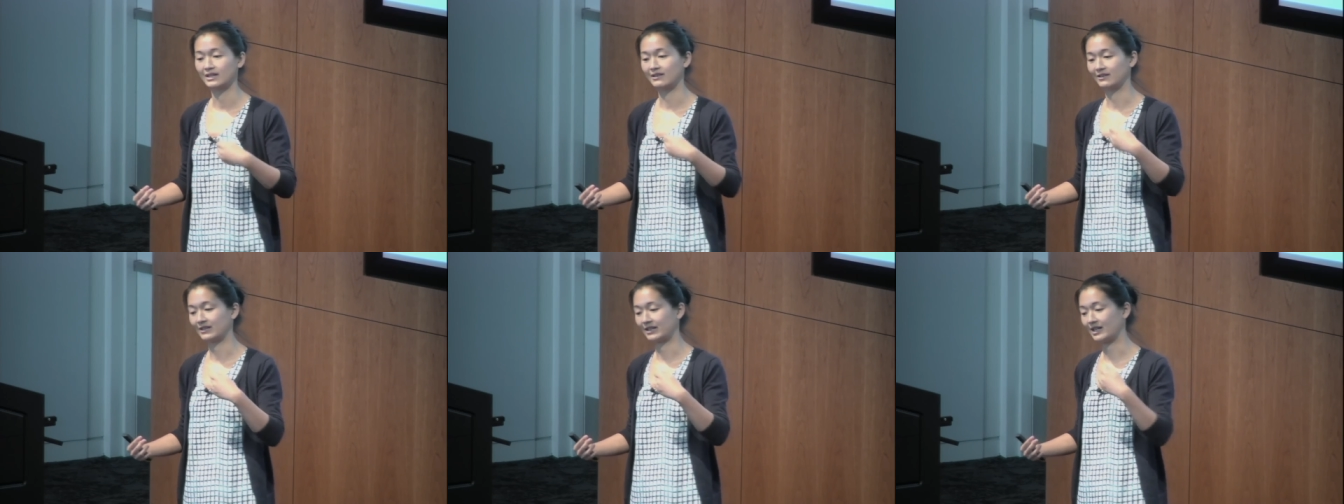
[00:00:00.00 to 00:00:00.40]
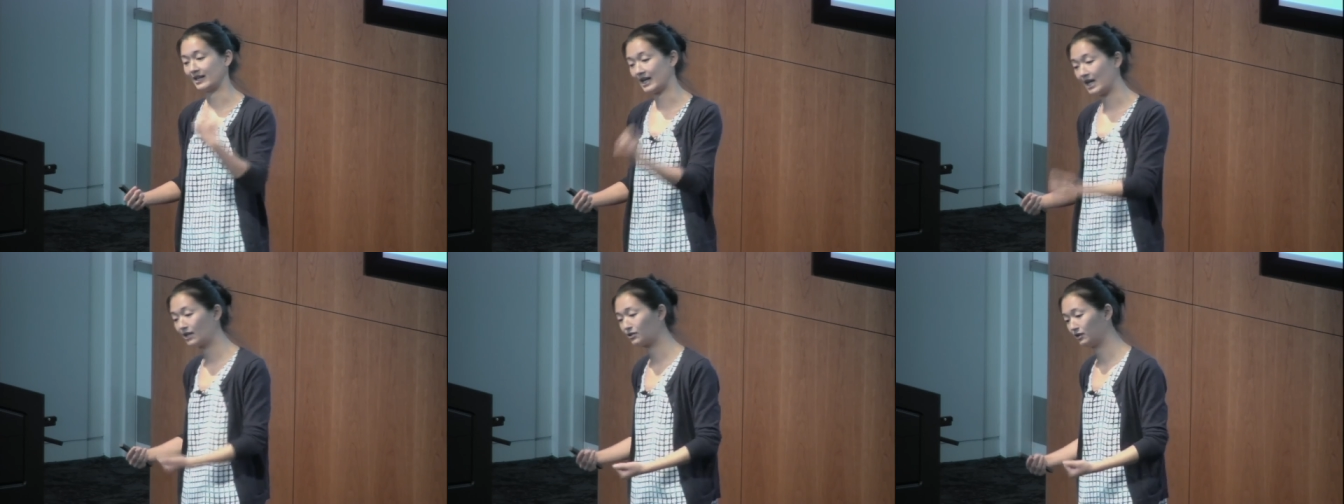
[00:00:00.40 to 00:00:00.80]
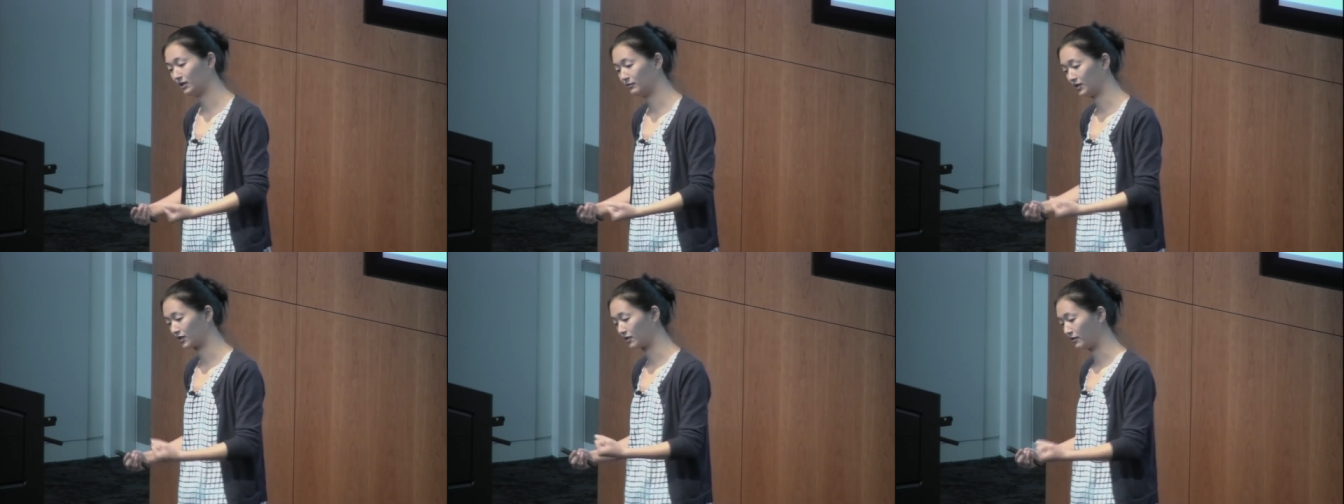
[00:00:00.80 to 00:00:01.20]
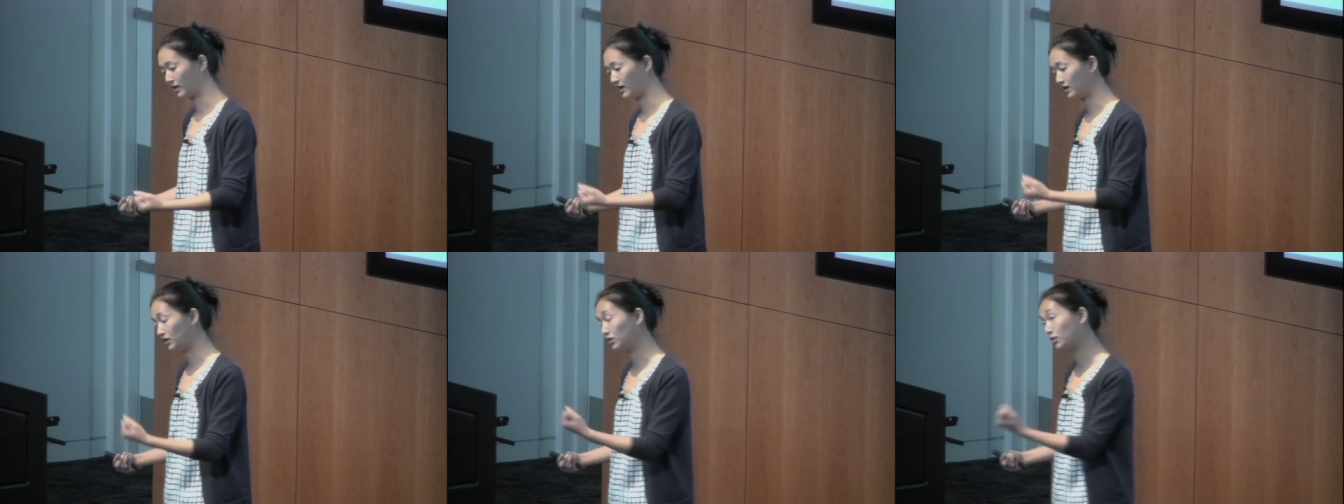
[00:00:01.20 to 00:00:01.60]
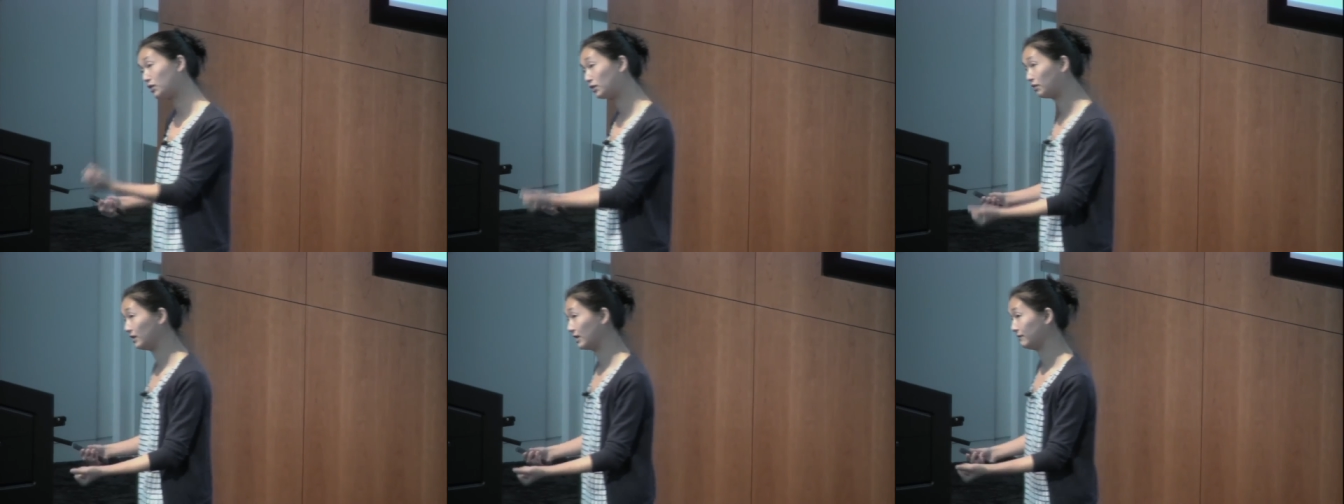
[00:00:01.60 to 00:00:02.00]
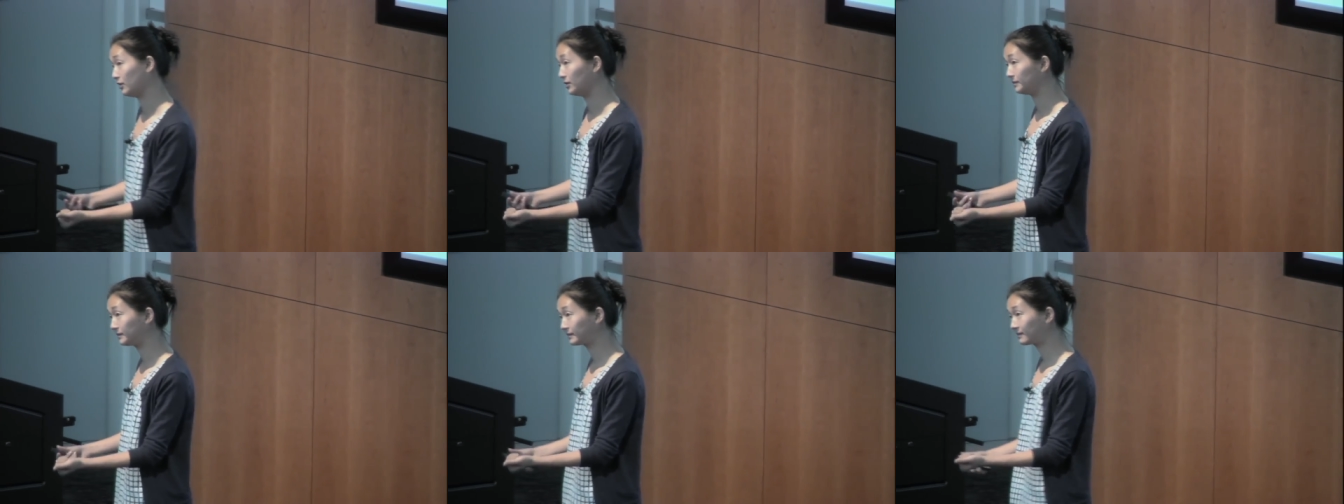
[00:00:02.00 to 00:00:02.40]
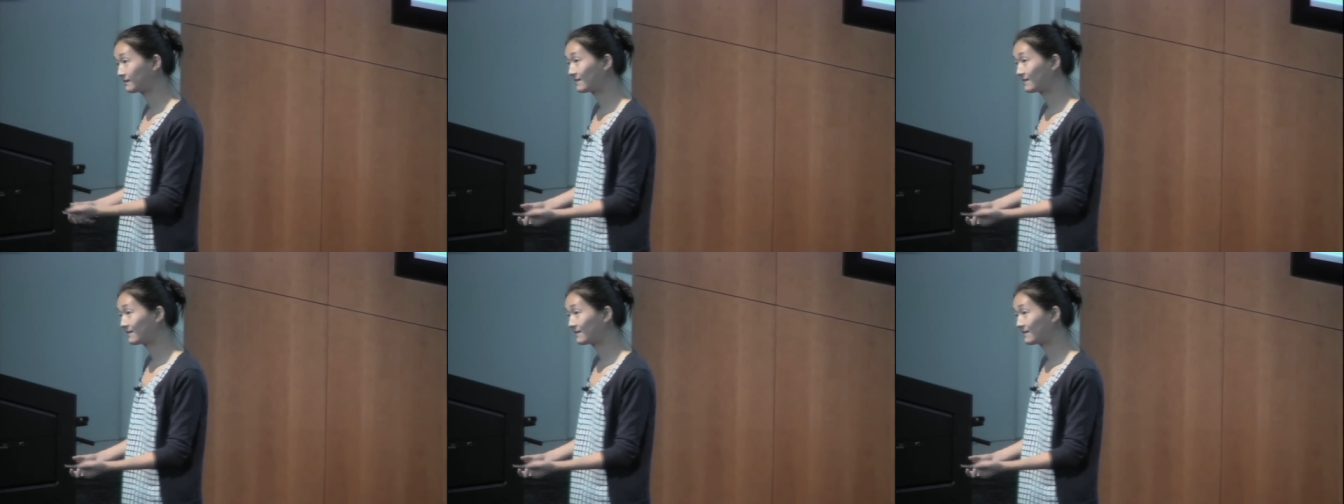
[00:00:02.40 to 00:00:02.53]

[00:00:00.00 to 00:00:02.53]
can get a handle on what's going on at the neuronal level,